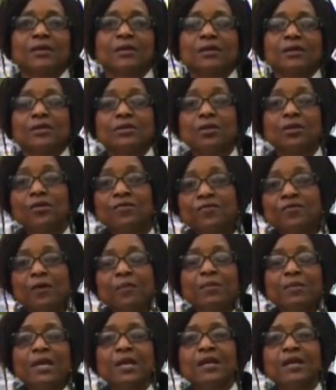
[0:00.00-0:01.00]
So for
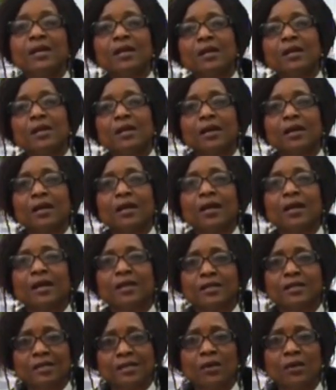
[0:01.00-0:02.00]
me,
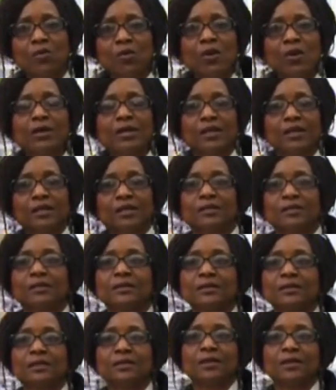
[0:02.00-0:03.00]
it's a worry.
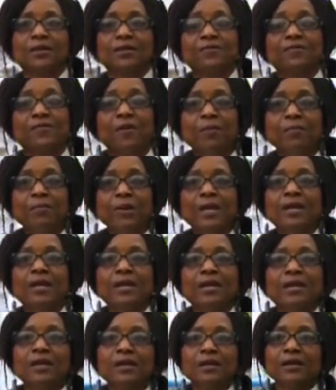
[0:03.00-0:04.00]
For
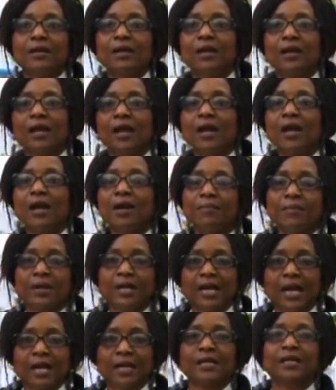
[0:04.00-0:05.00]
me,
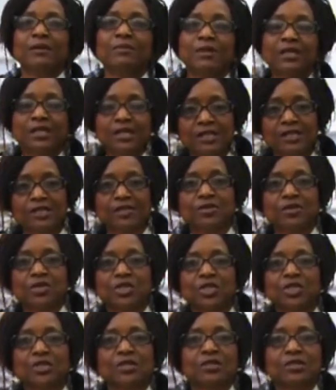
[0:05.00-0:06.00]
in academic
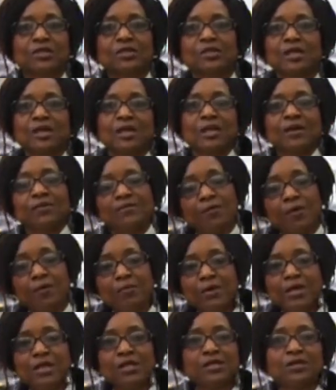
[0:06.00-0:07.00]
institutions, for
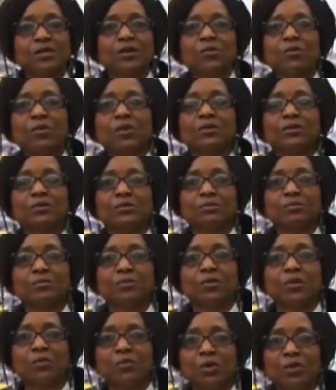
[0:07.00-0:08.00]
me, someone
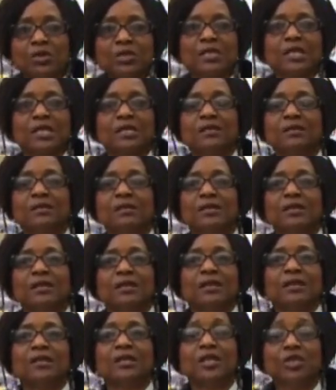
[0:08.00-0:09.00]
promoting
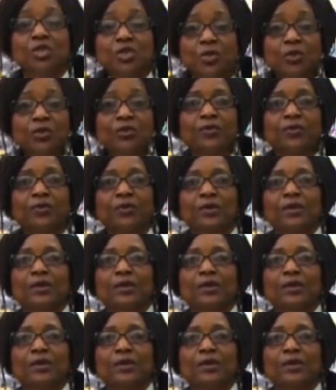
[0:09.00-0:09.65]
the youth,